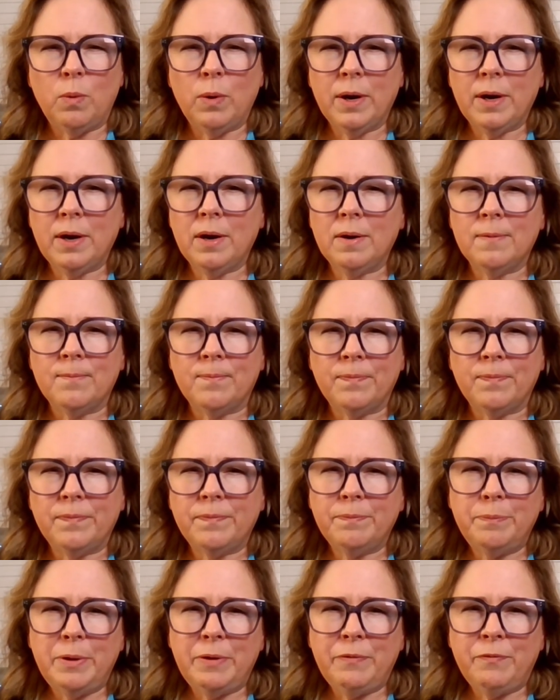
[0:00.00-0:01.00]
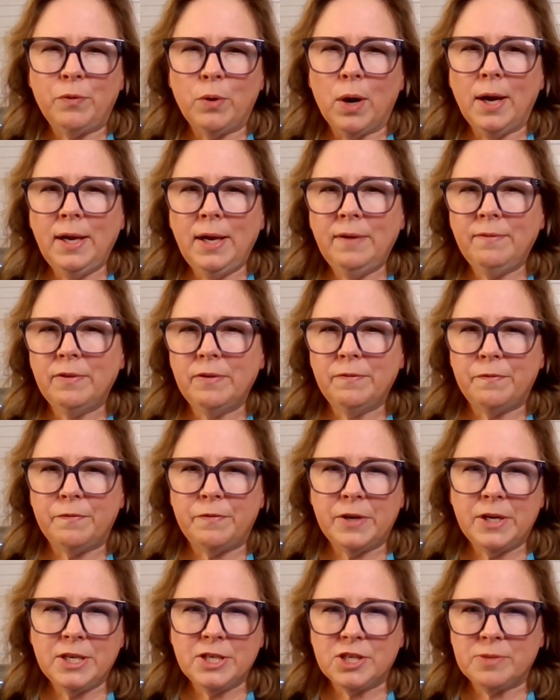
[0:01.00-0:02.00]
where before I even
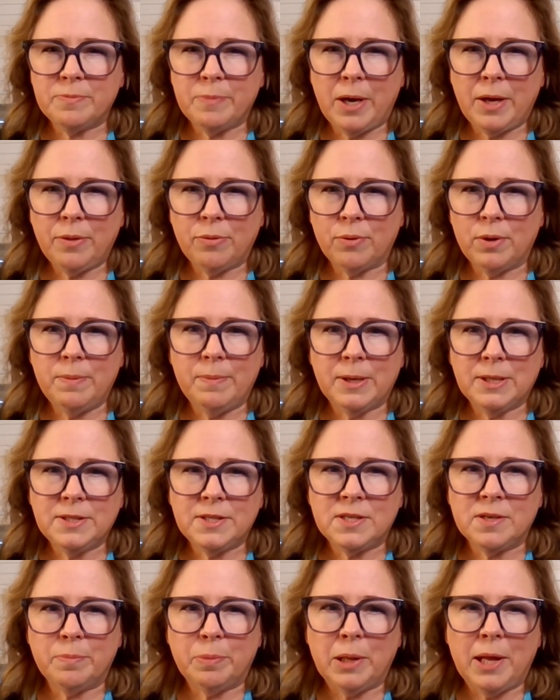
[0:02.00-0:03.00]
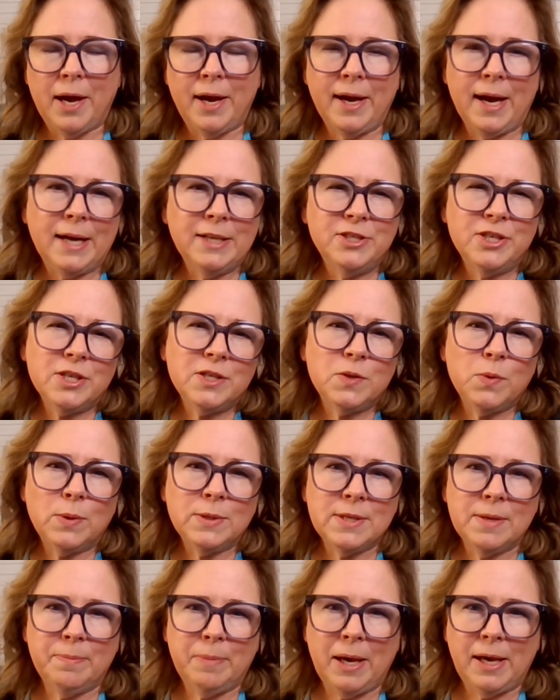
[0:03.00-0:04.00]
finished my 3-month supply, I just
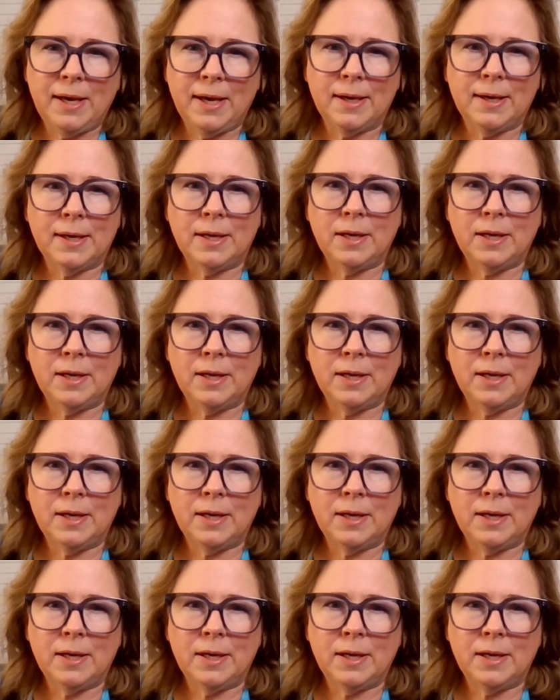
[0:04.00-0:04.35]
wasn't making